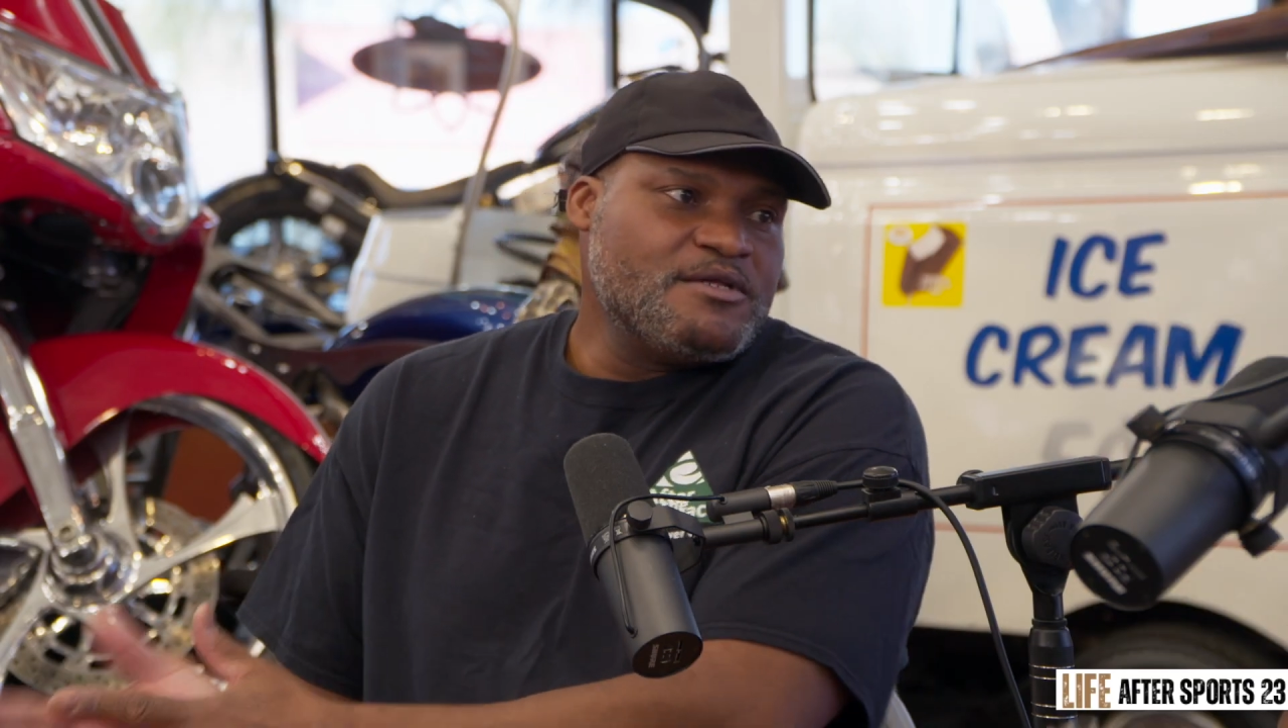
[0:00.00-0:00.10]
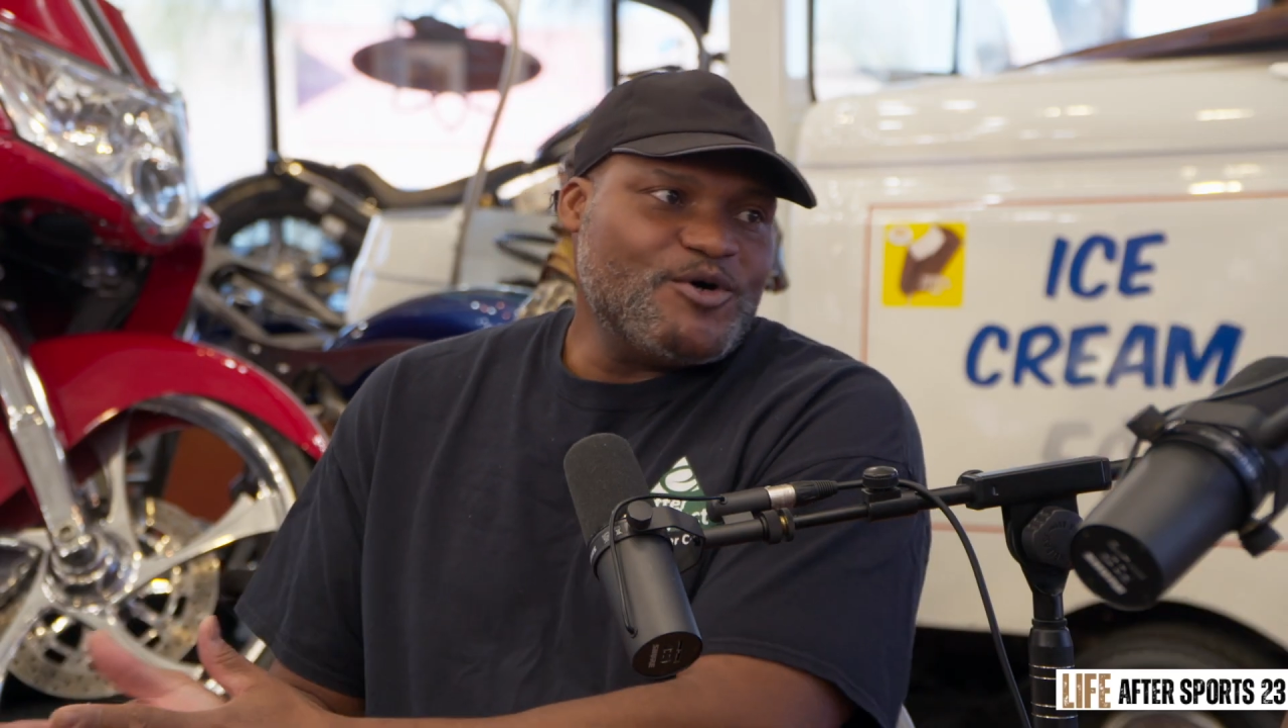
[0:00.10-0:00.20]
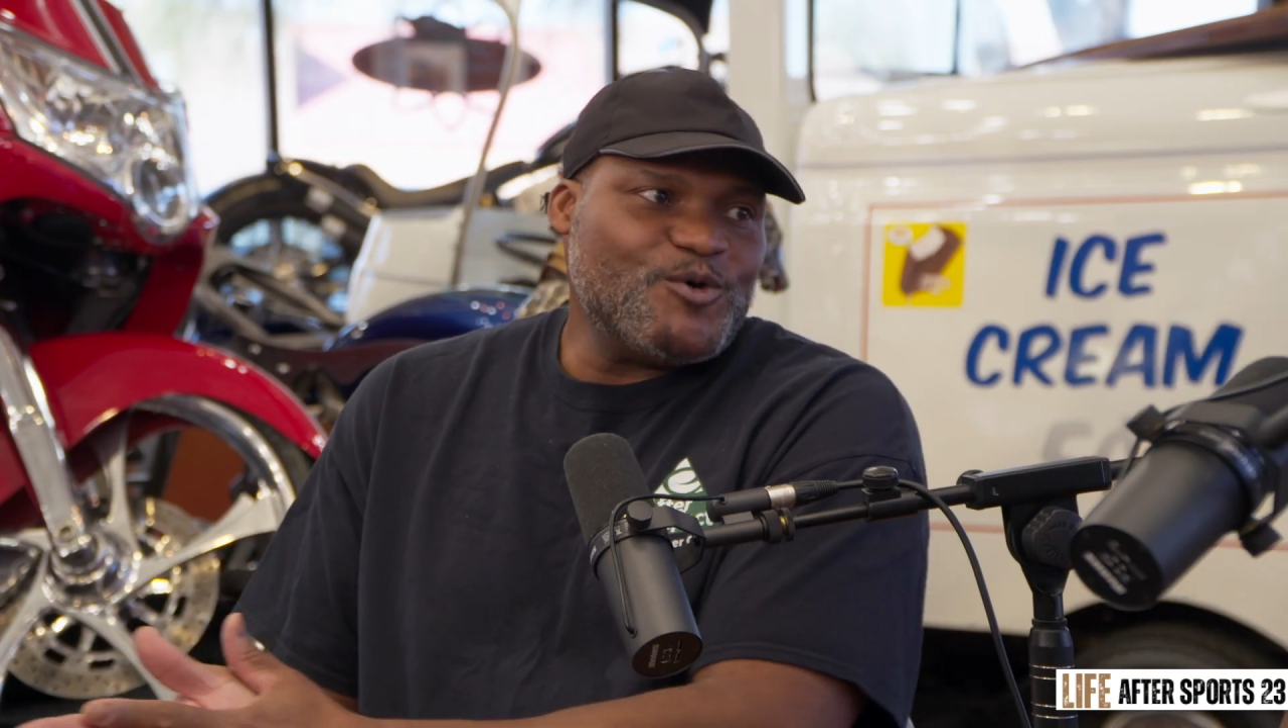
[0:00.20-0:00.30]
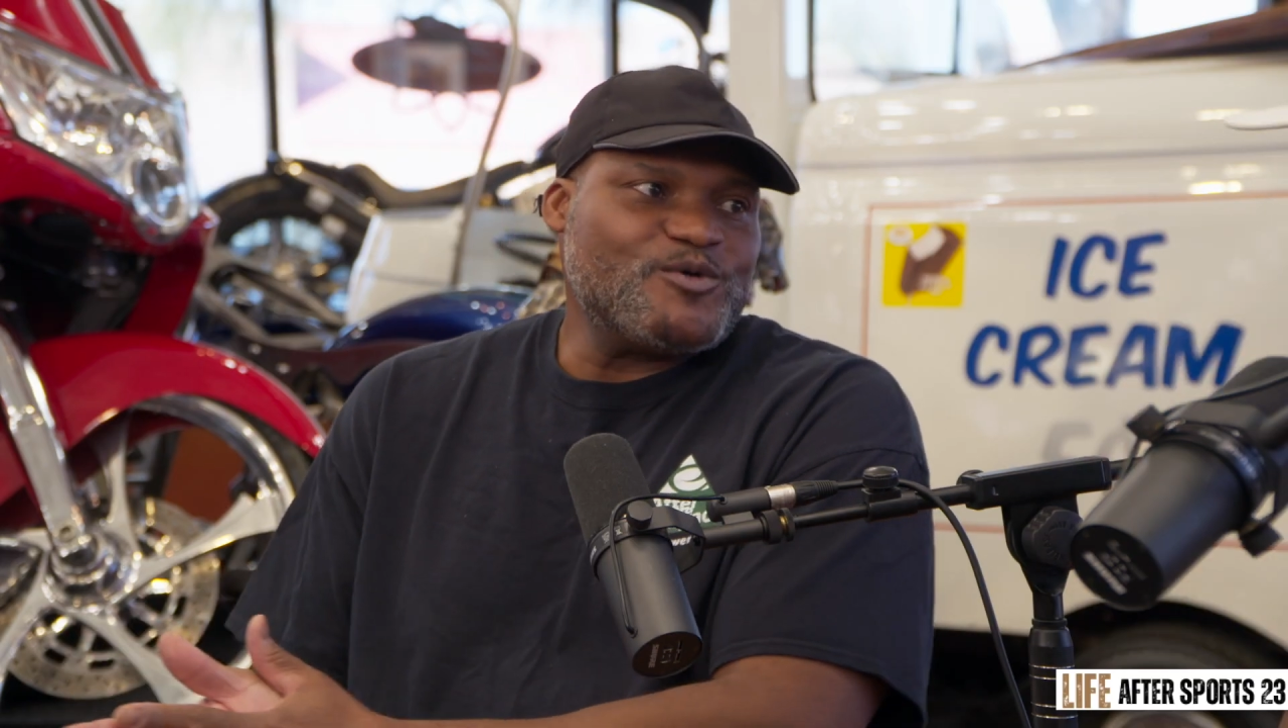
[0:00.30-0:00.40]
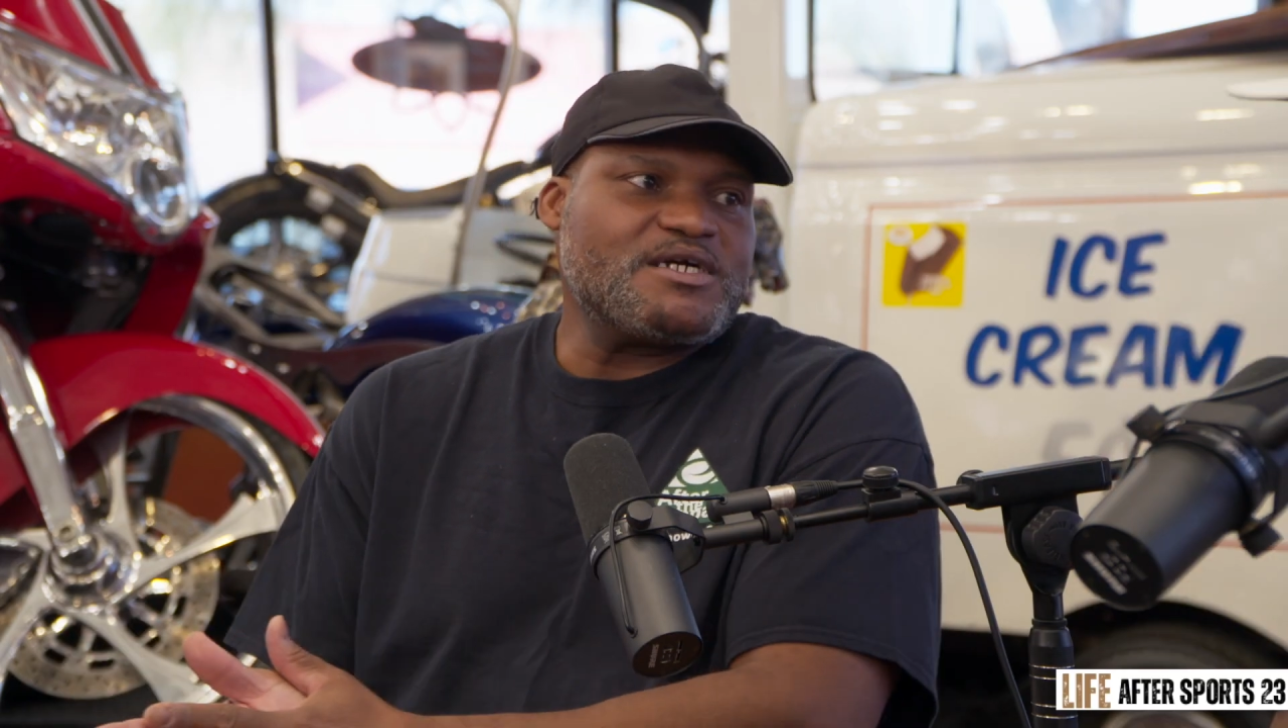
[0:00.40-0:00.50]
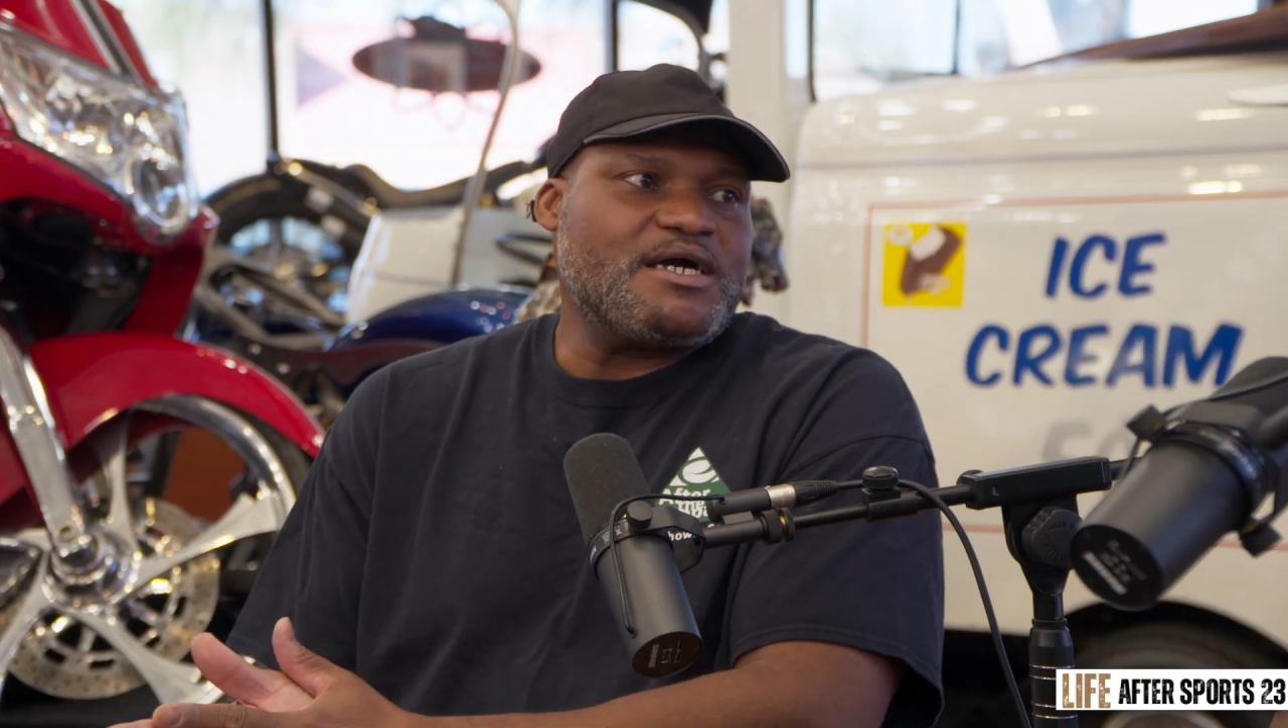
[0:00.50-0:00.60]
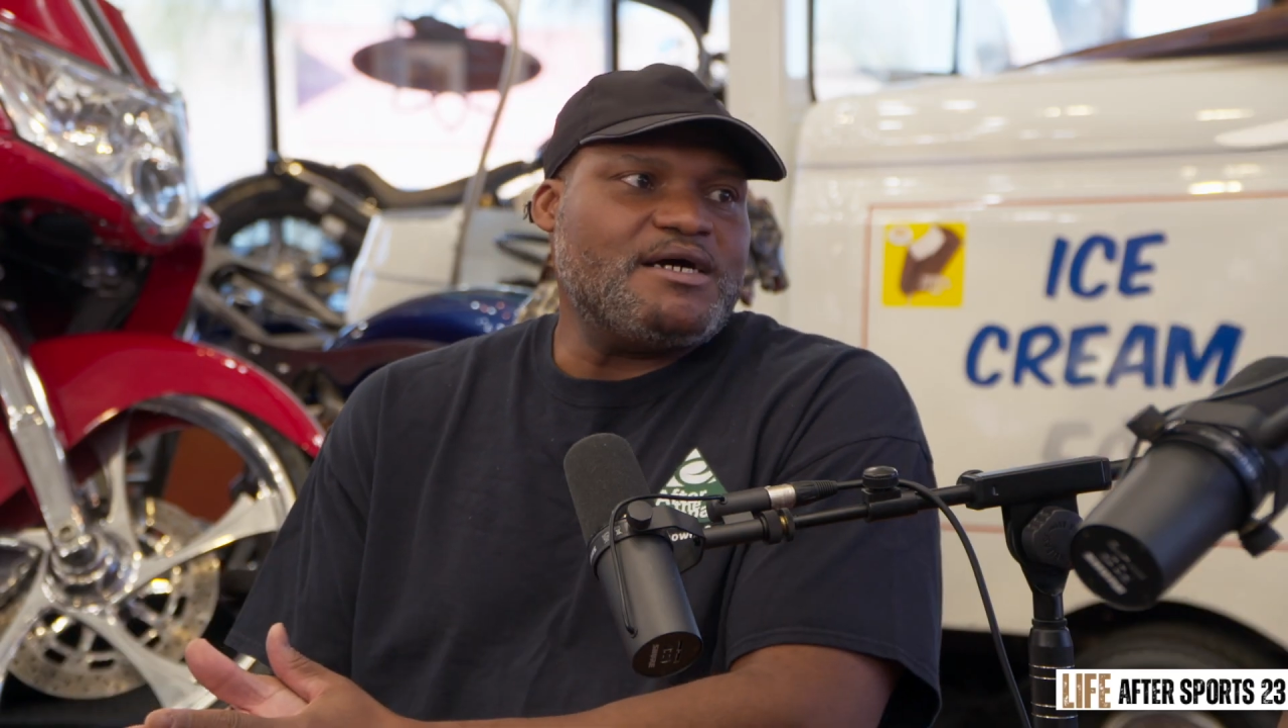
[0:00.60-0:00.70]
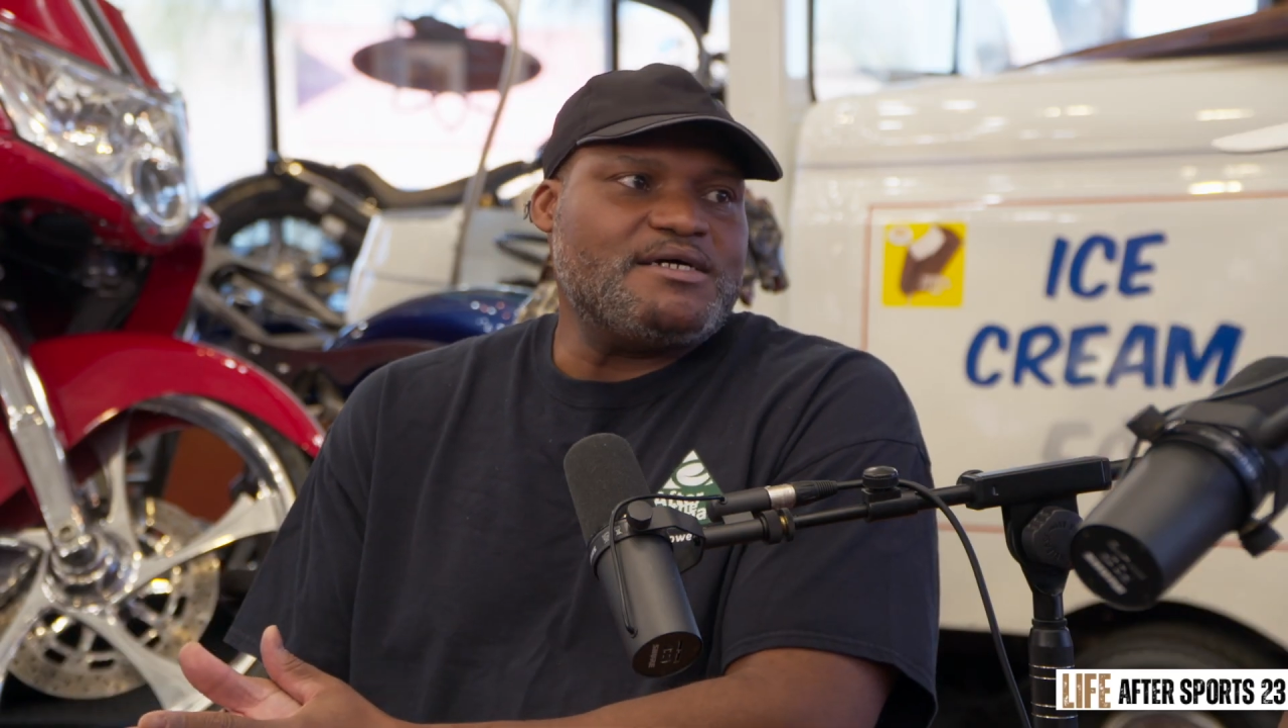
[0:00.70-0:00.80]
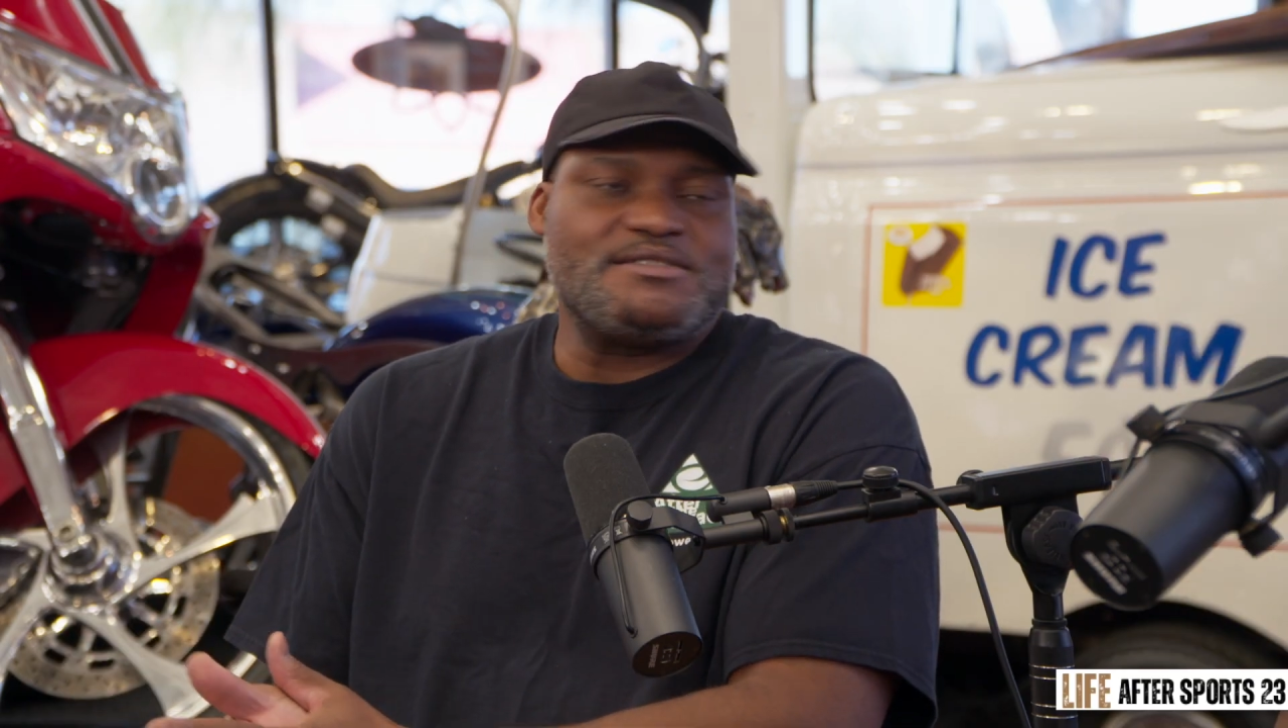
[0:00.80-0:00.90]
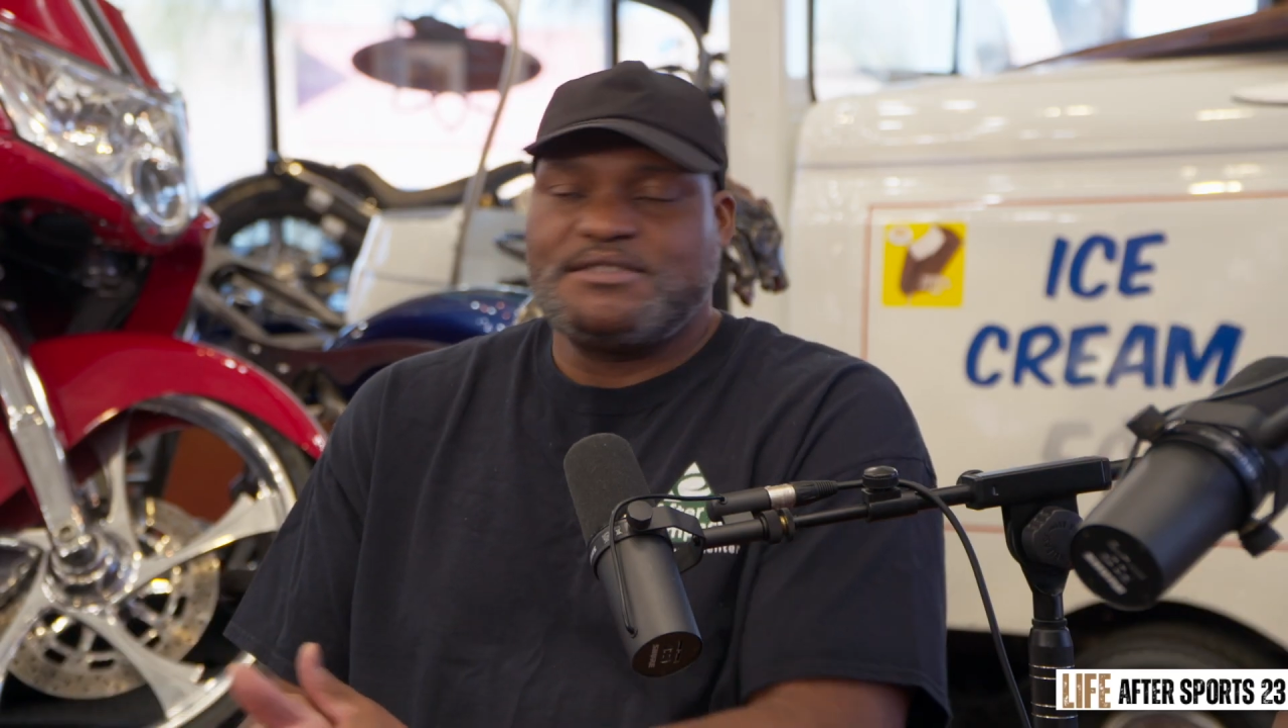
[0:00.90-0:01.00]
the older guys.